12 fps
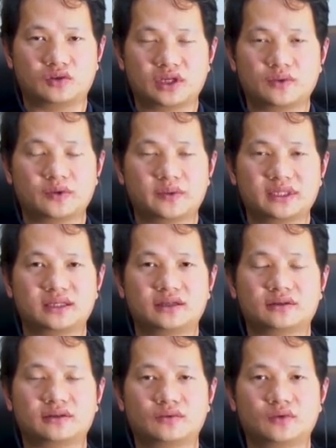token will
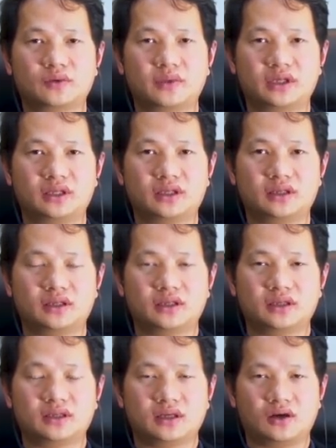be
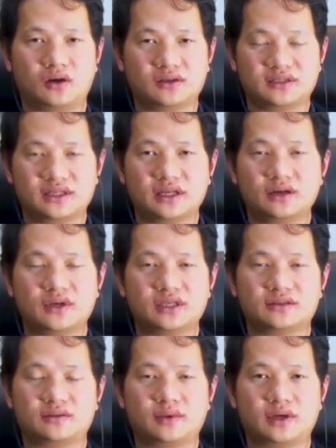on sale
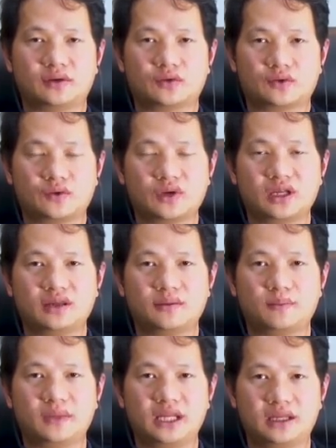is about
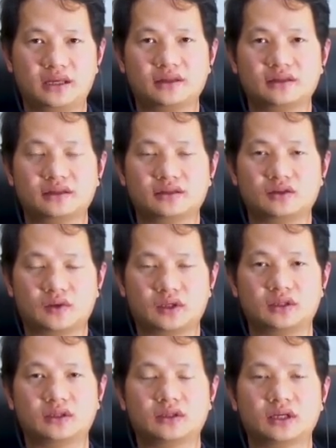3 million
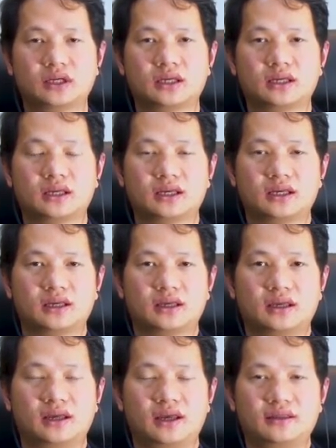tokens.
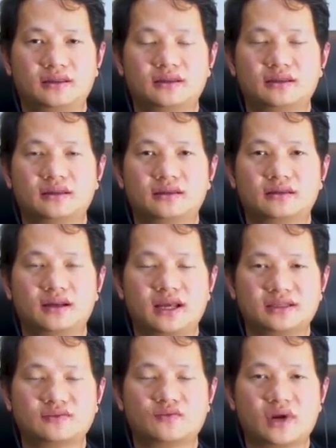And the
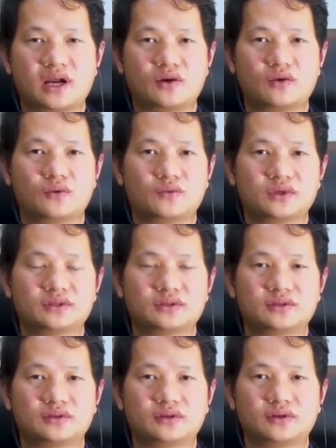last round
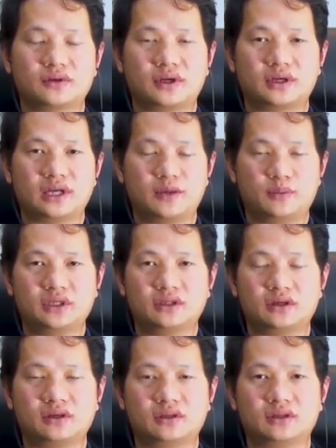will
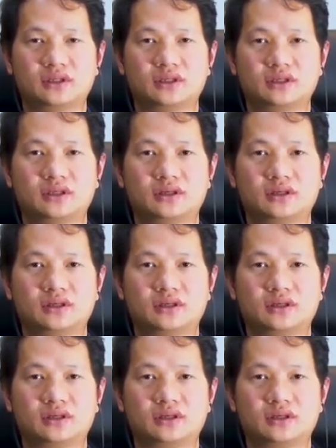happen on